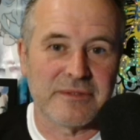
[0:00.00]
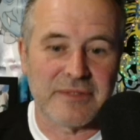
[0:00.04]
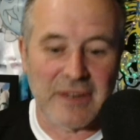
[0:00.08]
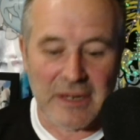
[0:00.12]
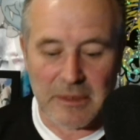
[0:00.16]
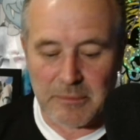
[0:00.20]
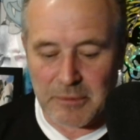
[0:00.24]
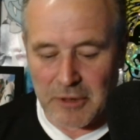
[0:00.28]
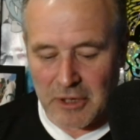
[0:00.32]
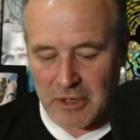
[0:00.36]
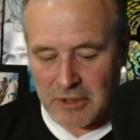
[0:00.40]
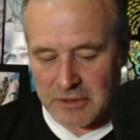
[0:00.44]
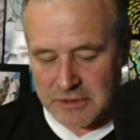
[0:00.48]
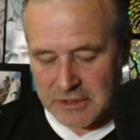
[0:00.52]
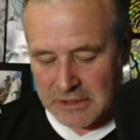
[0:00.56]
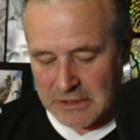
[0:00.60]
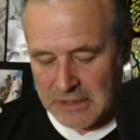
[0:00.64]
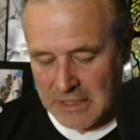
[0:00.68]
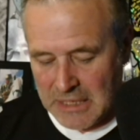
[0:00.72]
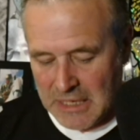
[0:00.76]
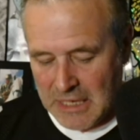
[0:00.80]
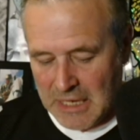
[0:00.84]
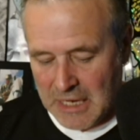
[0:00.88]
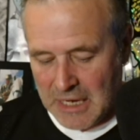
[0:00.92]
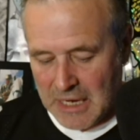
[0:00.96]
this
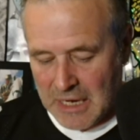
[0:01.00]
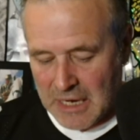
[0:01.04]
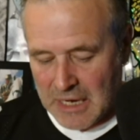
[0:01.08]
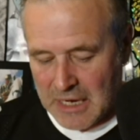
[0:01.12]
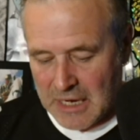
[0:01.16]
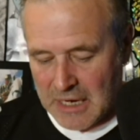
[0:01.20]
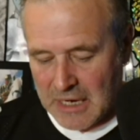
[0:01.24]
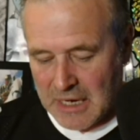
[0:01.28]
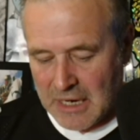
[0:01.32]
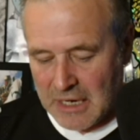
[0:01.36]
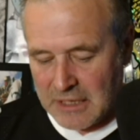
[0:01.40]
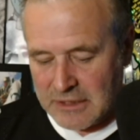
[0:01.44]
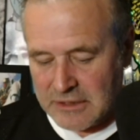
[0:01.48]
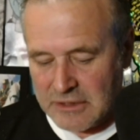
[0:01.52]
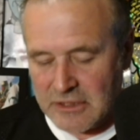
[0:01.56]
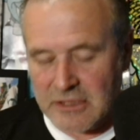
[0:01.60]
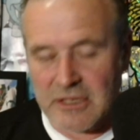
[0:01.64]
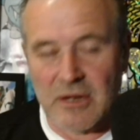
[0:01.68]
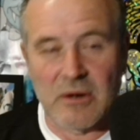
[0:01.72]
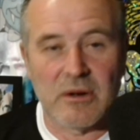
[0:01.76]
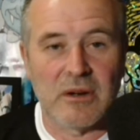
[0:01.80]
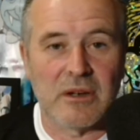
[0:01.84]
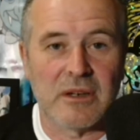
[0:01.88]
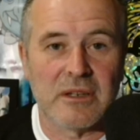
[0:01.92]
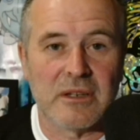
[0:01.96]
eventually
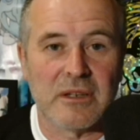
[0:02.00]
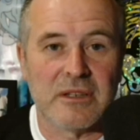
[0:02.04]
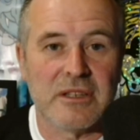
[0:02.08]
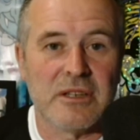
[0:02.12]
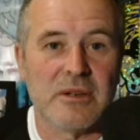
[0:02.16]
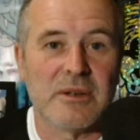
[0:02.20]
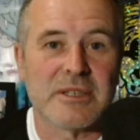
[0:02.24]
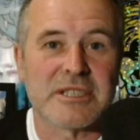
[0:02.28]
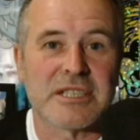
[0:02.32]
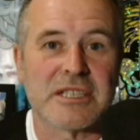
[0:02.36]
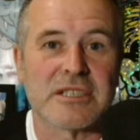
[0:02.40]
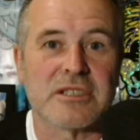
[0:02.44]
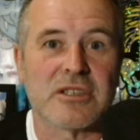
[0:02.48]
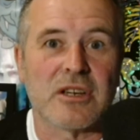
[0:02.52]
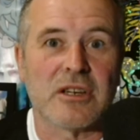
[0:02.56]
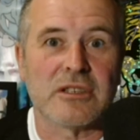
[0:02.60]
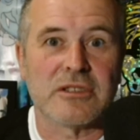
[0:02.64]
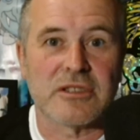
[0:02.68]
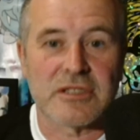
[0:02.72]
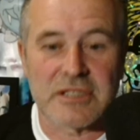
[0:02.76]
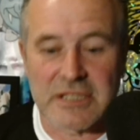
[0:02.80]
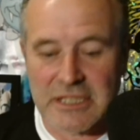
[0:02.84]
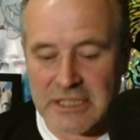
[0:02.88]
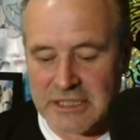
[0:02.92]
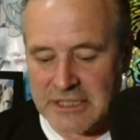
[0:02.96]

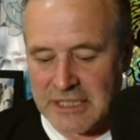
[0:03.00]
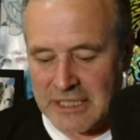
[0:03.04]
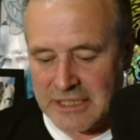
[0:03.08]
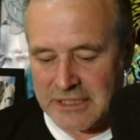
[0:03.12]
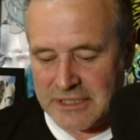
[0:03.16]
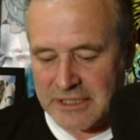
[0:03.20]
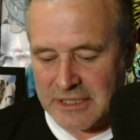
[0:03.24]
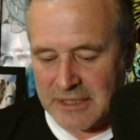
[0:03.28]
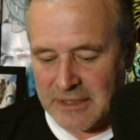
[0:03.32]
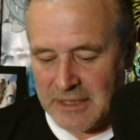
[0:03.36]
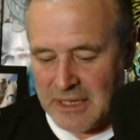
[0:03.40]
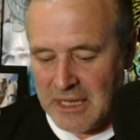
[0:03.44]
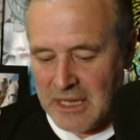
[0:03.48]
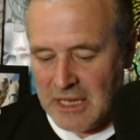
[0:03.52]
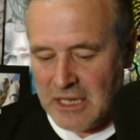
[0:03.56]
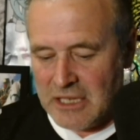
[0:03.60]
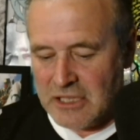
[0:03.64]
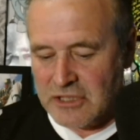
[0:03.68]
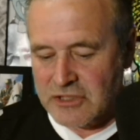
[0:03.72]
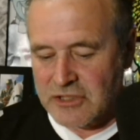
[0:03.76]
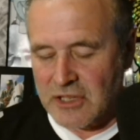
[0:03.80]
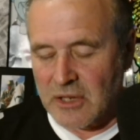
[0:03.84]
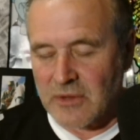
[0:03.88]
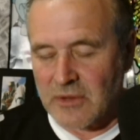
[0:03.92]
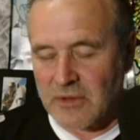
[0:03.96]

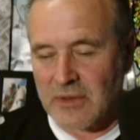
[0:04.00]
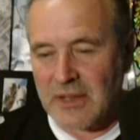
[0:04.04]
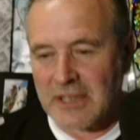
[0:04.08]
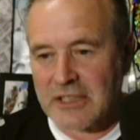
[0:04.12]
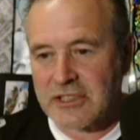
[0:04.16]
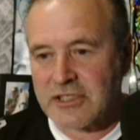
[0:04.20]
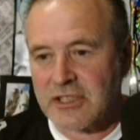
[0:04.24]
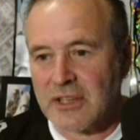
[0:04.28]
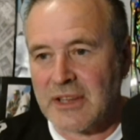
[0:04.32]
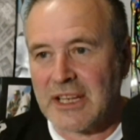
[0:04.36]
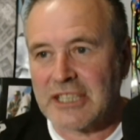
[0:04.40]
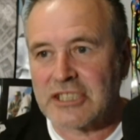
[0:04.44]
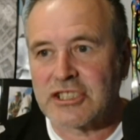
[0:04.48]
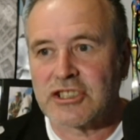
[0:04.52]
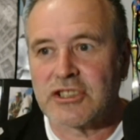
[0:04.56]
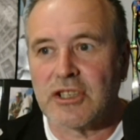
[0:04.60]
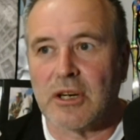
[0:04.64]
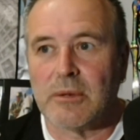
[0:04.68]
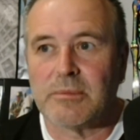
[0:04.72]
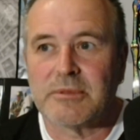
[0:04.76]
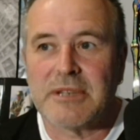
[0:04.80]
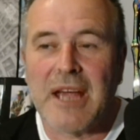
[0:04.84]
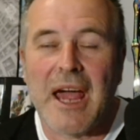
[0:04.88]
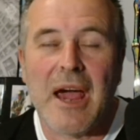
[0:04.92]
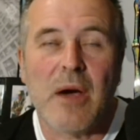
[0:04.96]
was got rid of,
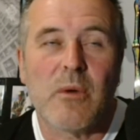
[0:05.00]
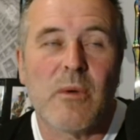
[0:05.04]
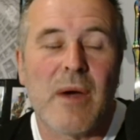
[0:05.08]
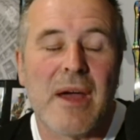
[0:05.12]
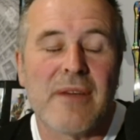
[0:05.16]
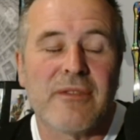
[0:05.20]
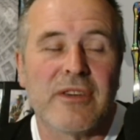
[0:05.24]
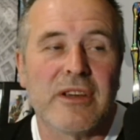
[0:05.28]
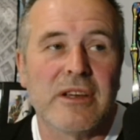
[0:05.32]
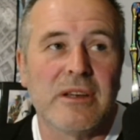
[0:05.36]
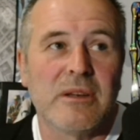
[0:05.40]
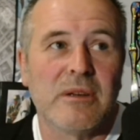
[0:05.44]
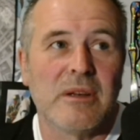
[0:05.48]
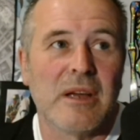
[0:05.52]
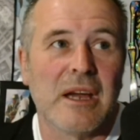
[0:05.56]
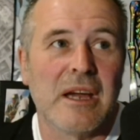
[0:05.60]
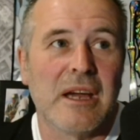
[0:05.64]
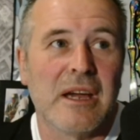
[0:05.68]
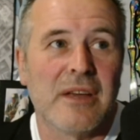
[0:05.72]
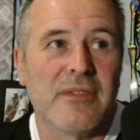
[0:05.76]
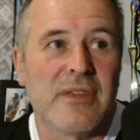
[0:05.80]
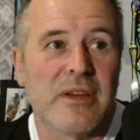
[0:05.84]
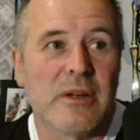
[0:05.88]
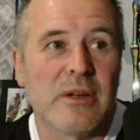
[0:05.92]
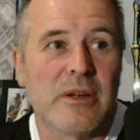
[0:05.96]
mainly
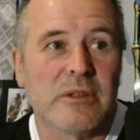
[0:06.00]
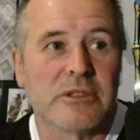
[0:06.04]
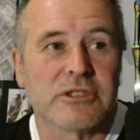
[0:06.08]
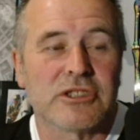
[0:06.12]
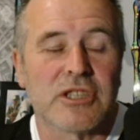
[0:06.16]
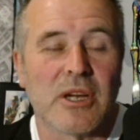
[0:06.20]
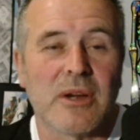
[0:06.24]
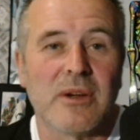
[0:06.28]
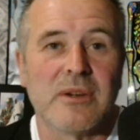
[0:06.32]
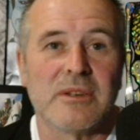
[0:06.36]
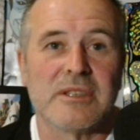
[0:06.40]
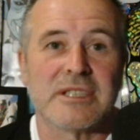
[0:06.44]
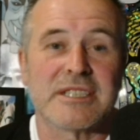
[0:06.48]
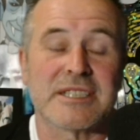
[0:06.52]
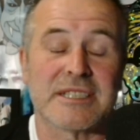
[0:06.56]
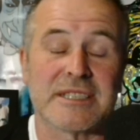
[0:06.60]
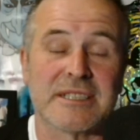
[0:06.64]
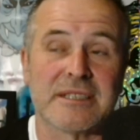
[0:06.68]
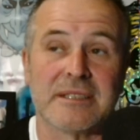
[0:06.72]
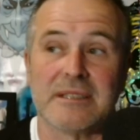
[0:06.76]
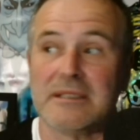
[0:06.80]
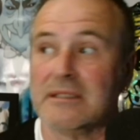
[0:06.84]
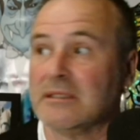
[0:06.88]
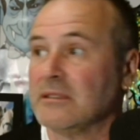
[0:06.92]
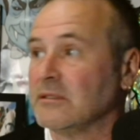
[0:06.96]
because the Russian
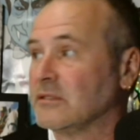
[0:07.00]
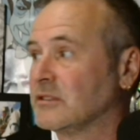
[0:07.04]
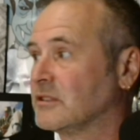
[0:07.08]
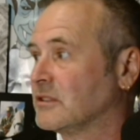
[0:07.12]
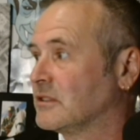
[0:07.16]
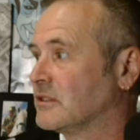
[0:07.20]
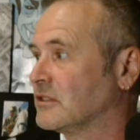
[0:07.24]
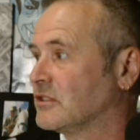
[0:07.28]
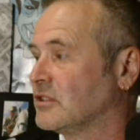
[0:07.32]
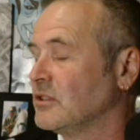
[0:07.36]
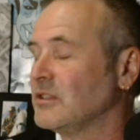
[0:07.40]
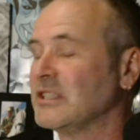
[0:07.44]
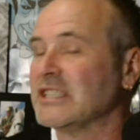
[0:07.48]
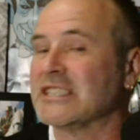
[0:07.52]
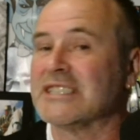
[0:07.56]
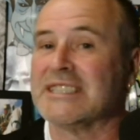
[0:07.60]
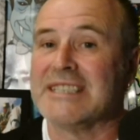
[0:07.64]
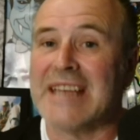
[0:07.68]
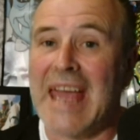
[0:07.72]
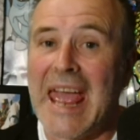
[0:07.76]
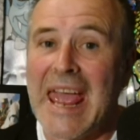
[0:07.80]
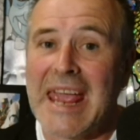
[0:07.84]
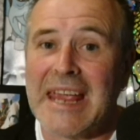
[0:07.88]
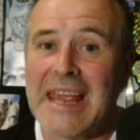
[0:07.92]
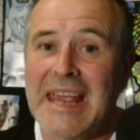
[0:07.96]
Federation fell apart,
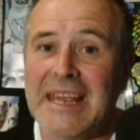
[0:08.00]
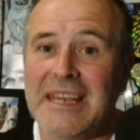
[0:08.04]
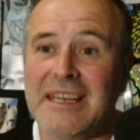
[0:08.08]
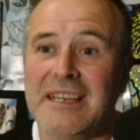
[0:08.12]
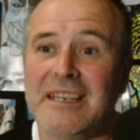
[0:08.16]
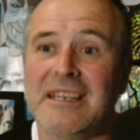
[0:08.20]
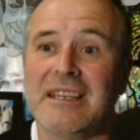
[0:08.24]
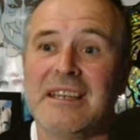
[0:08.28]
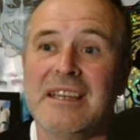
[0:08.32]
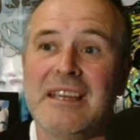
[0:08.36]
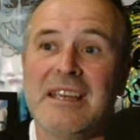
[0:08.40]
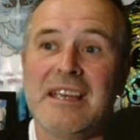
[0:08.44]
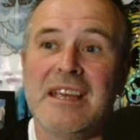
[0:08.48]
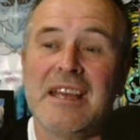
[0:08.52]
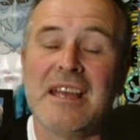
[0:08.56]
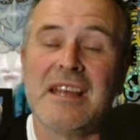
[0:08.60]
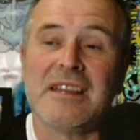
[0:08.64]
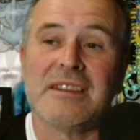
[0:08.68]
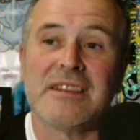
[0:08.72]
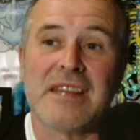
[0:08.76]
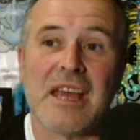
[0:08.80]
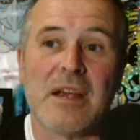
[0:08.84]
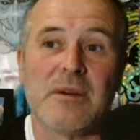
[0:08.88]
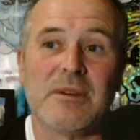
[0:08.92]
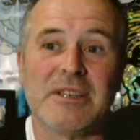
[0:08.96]
and
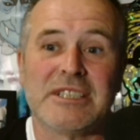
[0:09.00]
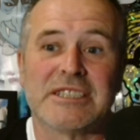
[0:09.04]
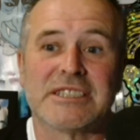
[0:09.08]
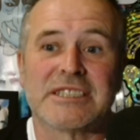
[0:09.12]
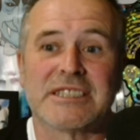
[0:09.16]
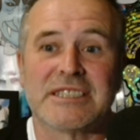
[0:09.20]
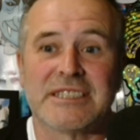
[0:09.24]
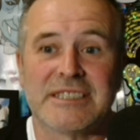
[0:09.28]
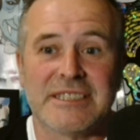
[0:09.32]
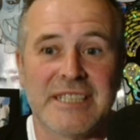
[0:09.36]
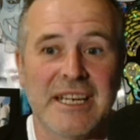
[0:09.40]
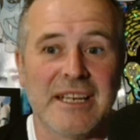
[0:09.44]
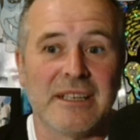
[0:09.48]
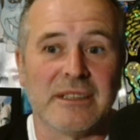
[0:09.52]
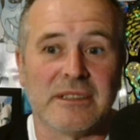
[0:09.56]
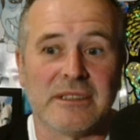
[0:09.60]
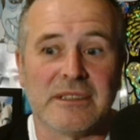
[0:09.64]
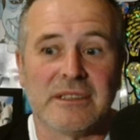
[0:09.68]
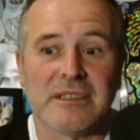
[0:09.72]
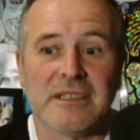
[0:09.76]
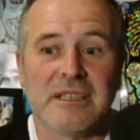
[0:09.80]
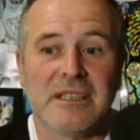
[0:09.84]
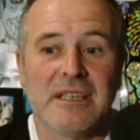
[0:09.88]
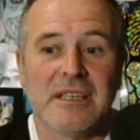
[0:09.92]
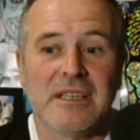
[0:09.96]
no longer the USSR
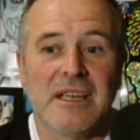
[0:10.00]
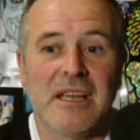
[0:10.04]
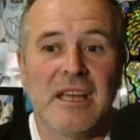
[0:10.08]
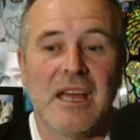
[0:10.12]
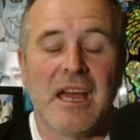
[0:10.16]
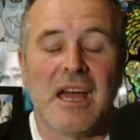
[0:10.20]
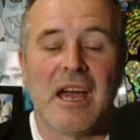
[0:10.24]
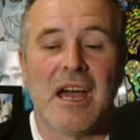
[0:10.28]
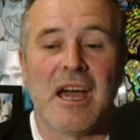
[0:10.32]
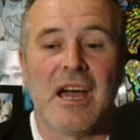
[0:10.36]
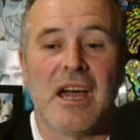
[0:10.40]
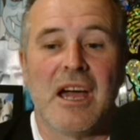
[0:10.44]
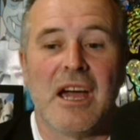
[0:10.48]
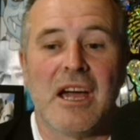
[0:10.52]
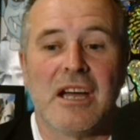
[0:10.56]
doesn't exist.